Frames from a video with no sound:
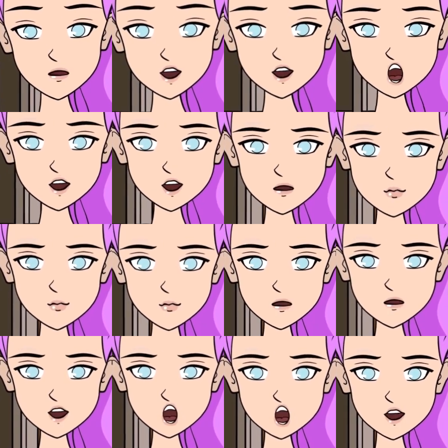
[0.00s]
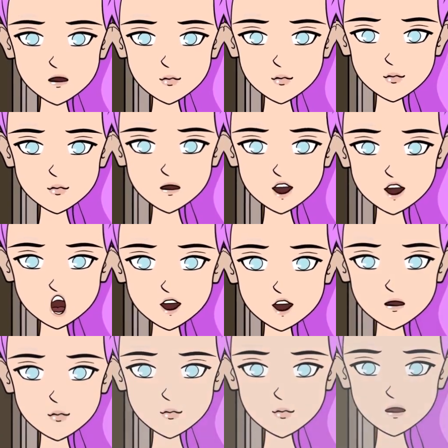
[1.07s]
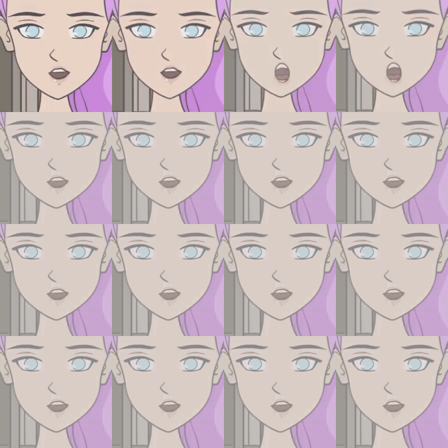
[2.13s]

I got a crazy idea. Let's have